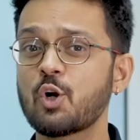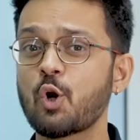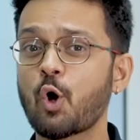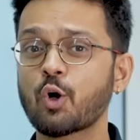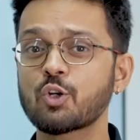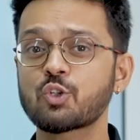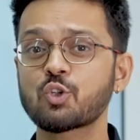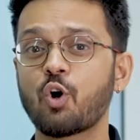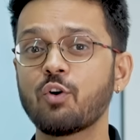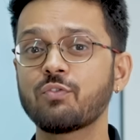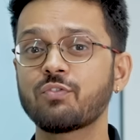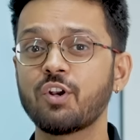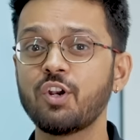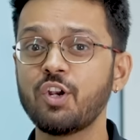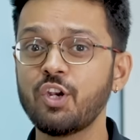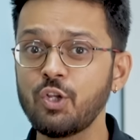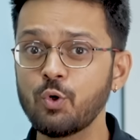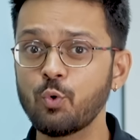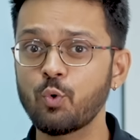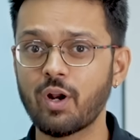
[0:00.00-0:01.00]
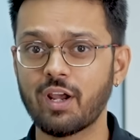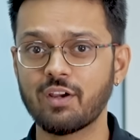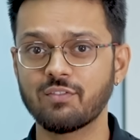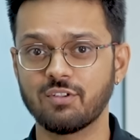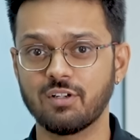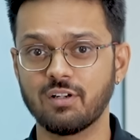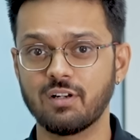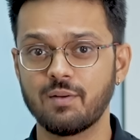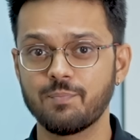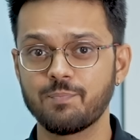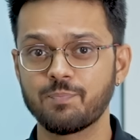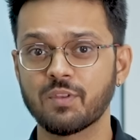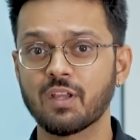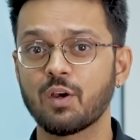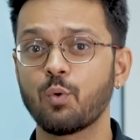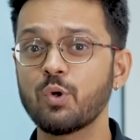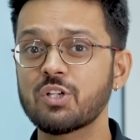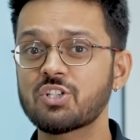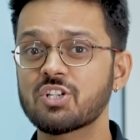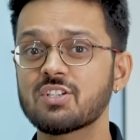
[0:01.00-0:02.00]
launch of a new rival,
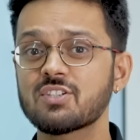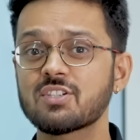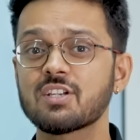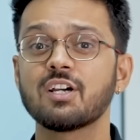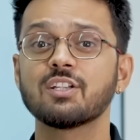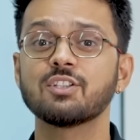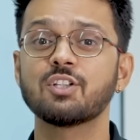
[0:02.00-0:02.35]
which is